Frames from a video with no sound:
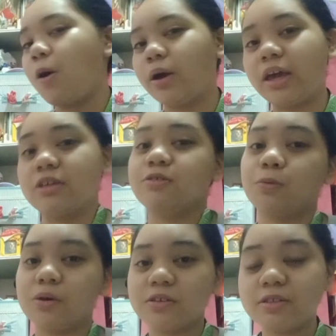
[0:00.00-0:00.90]
Okay, so
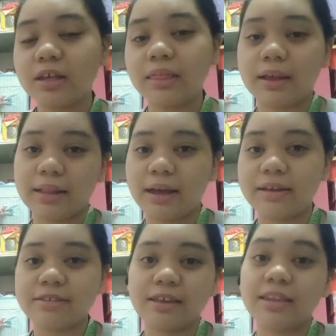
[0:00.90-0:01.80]
once that the
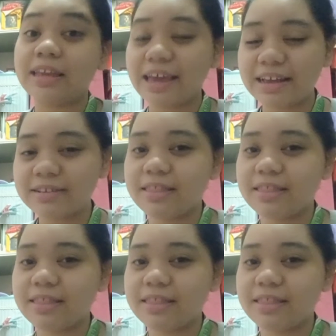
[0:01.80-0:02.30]
client said yes,